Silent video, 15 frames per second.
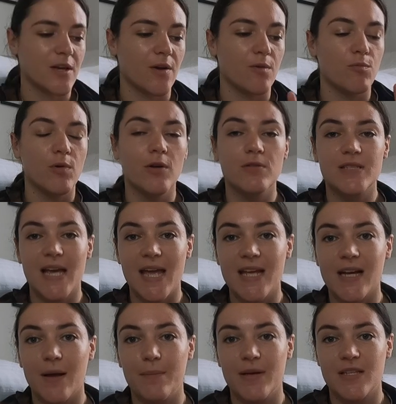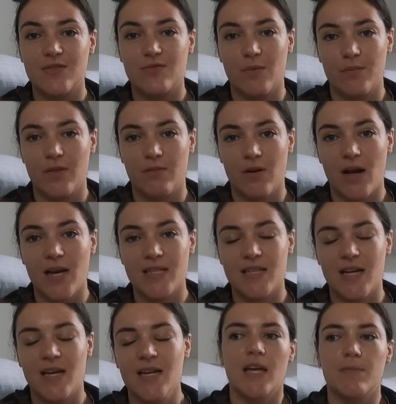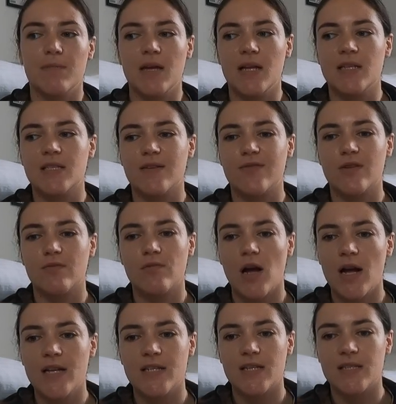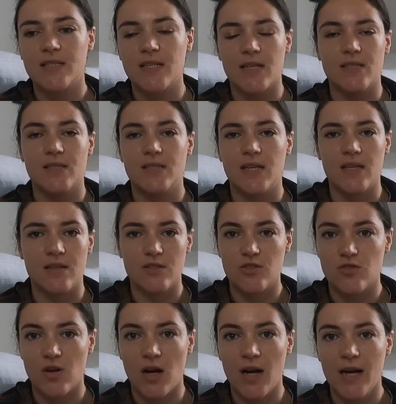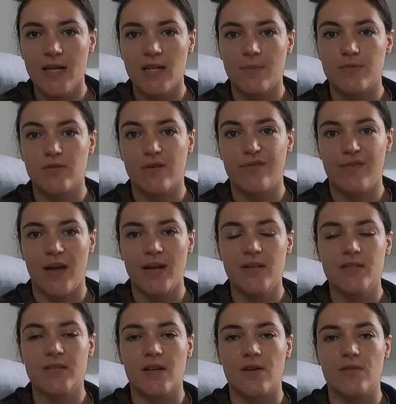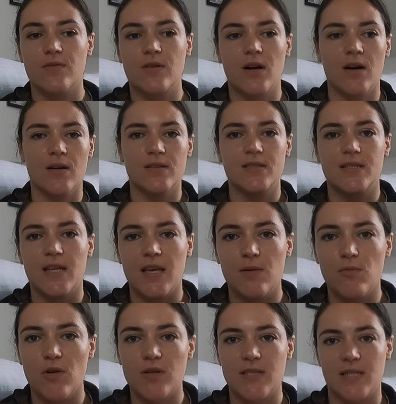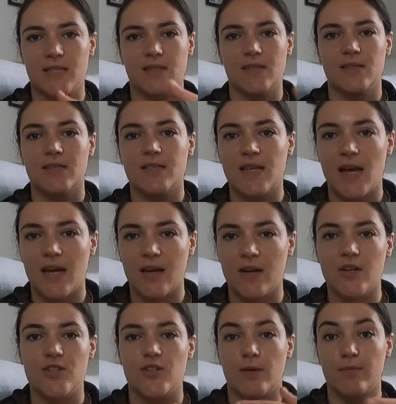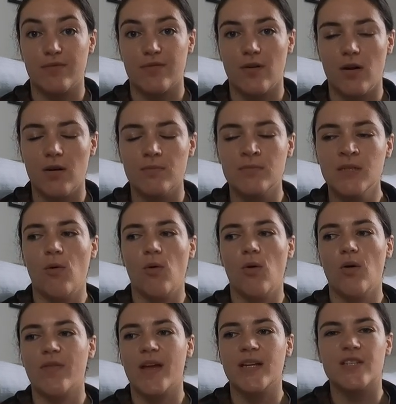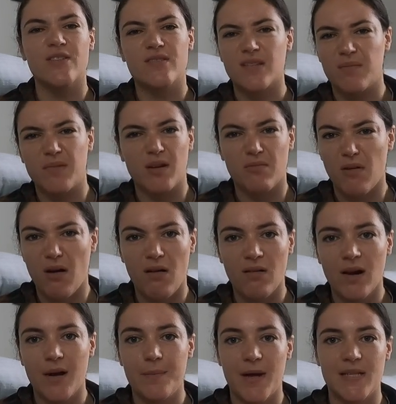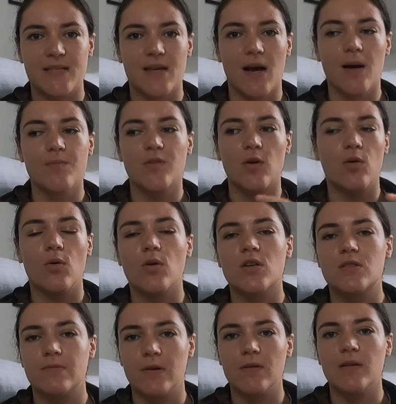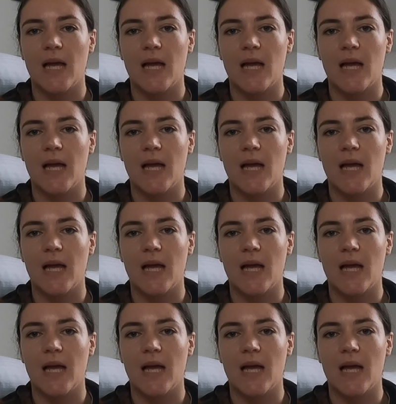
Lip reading: So we'll take a miss from the rider. It means if the rider doesn't see the stride up to a fence, so can't see what distance they're gonna jump from, or they do something wrong and mess it up, the horse will